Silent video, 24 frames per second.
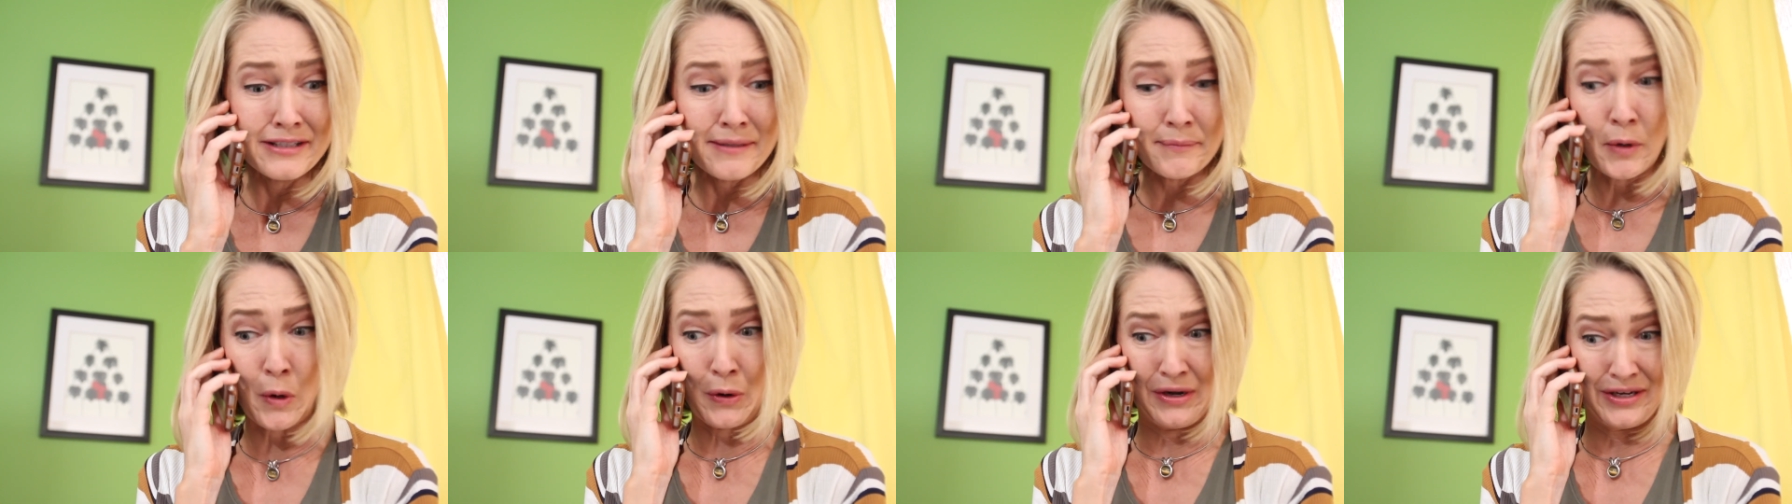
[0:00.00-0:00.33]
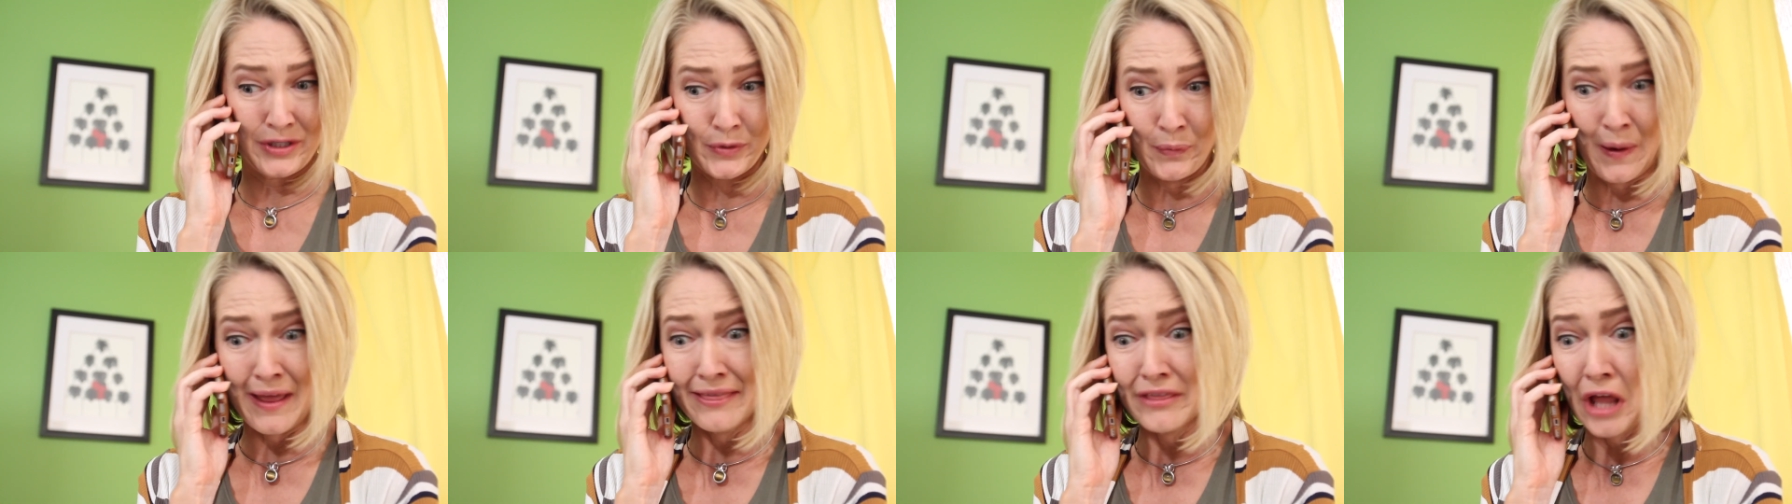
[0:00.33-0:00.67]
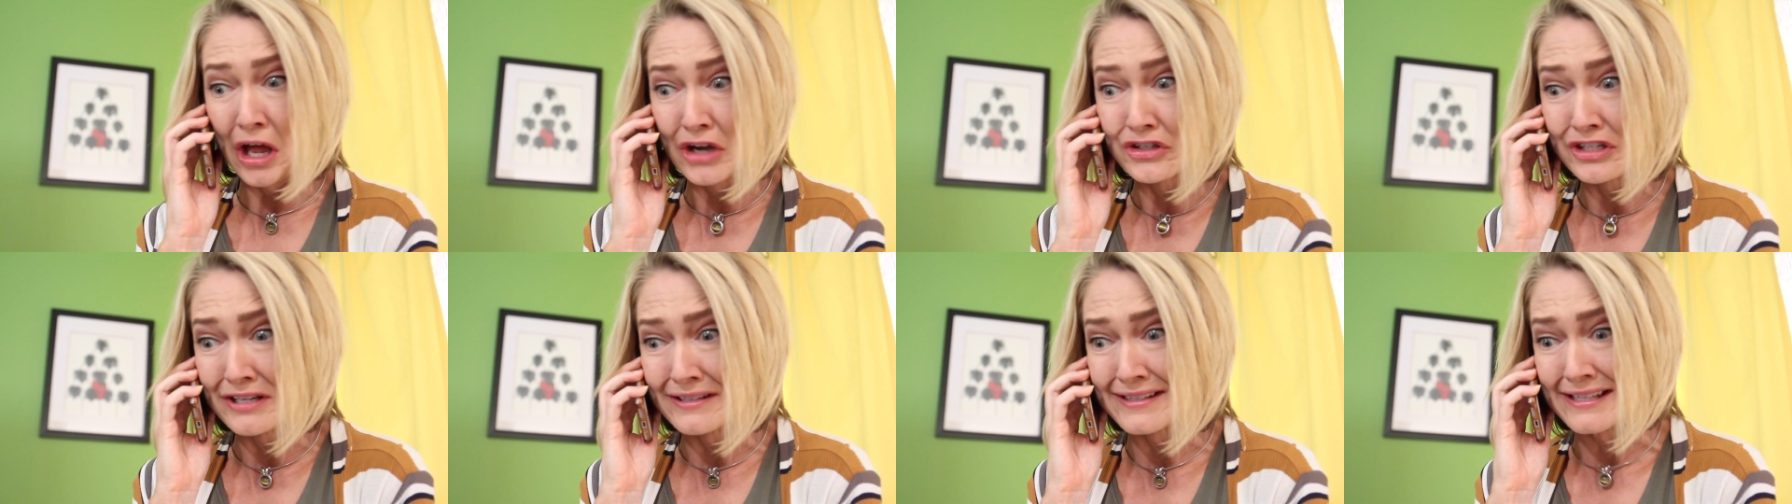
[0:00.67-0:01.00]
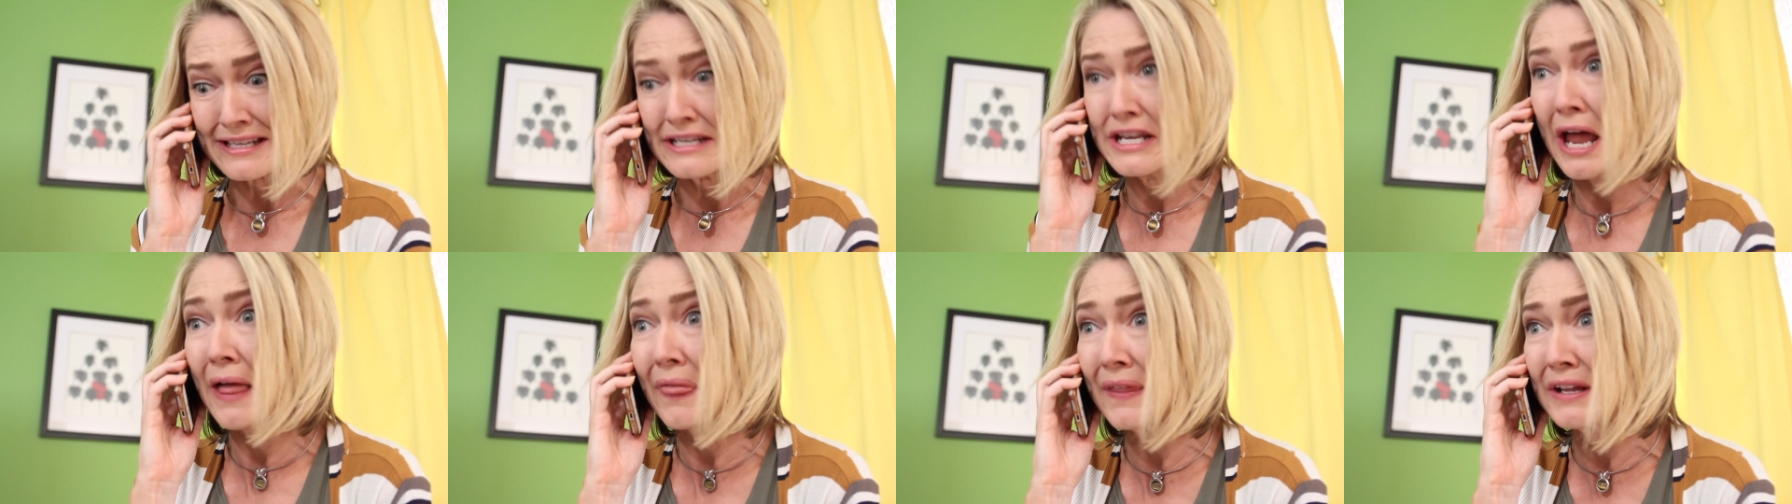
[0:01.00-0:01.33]
I'm going to sweat lodges,
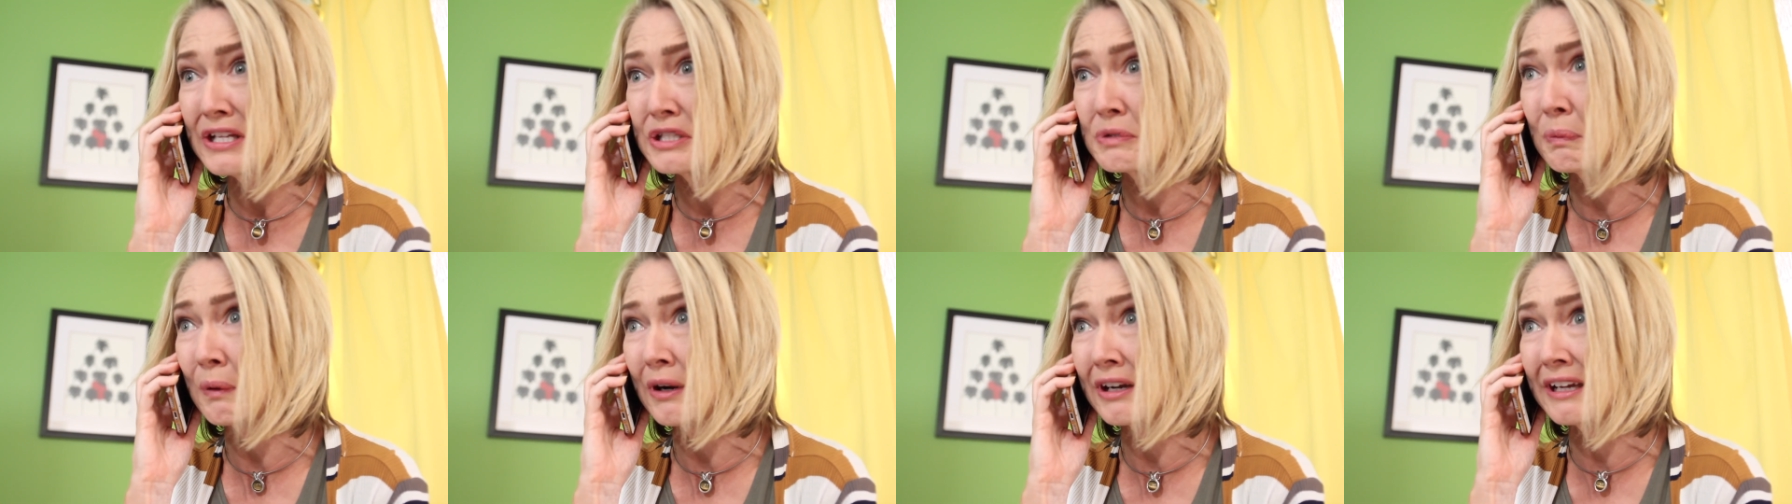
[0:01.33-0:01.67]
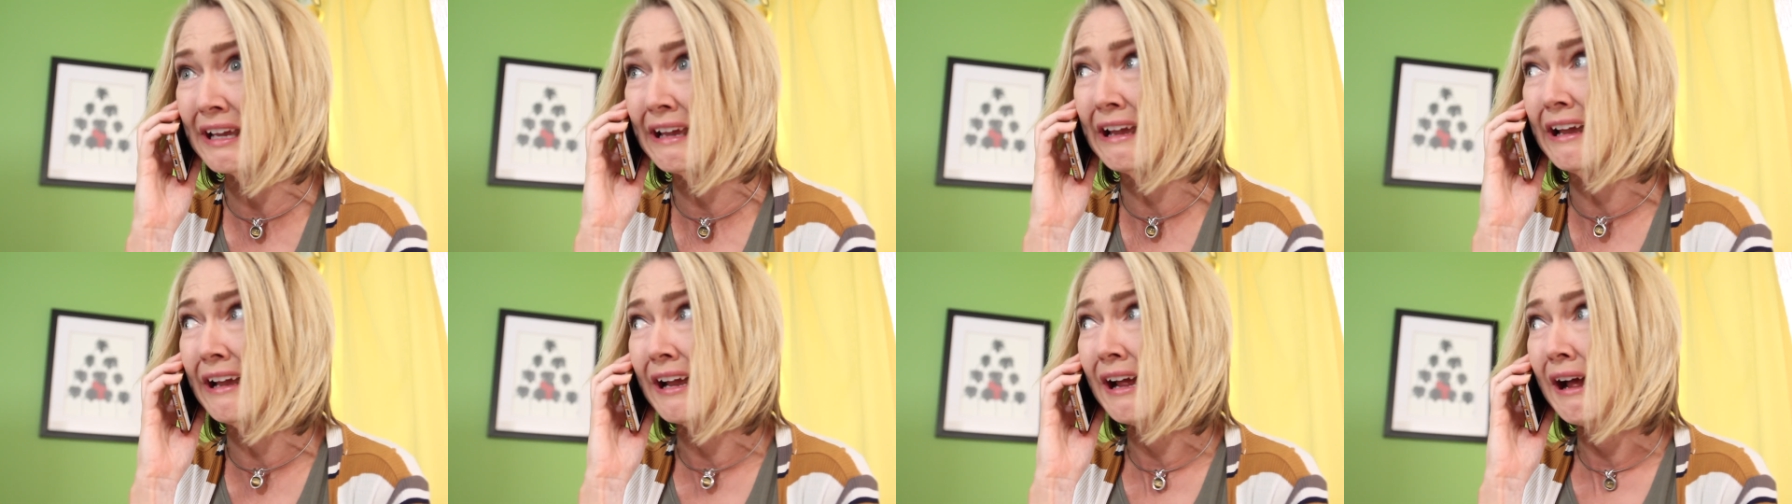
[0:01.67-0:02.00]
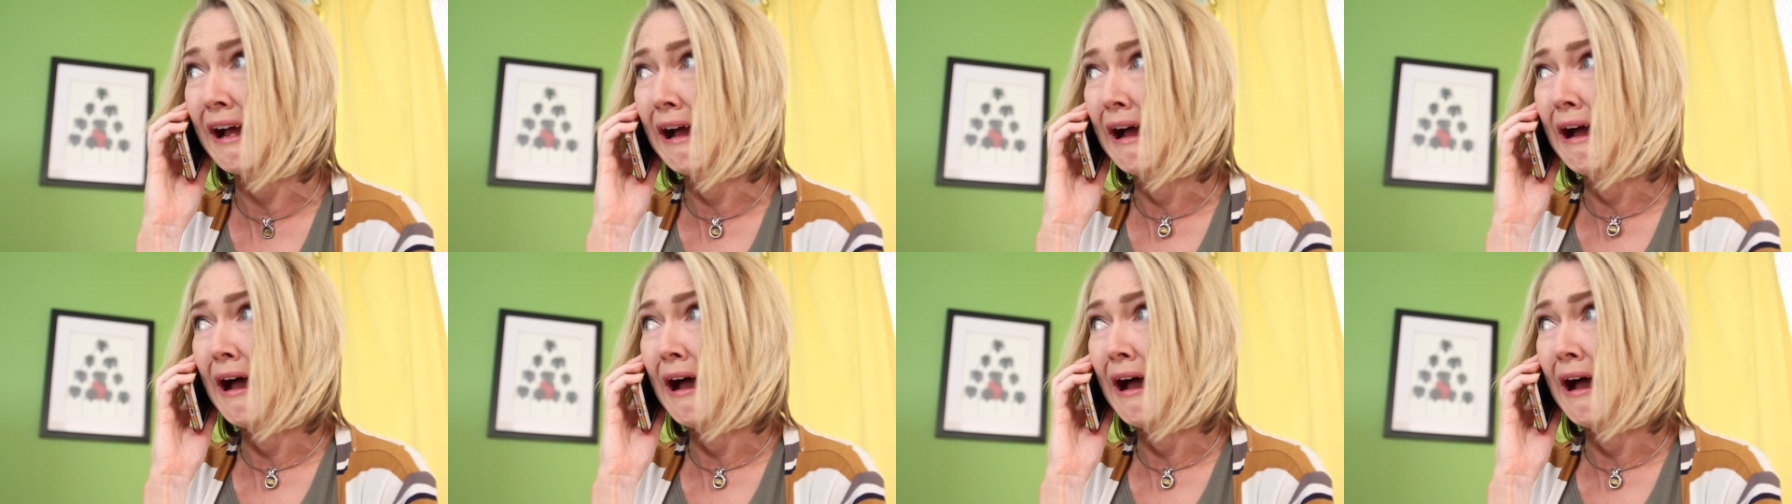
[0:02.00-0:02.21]
and nothing's working.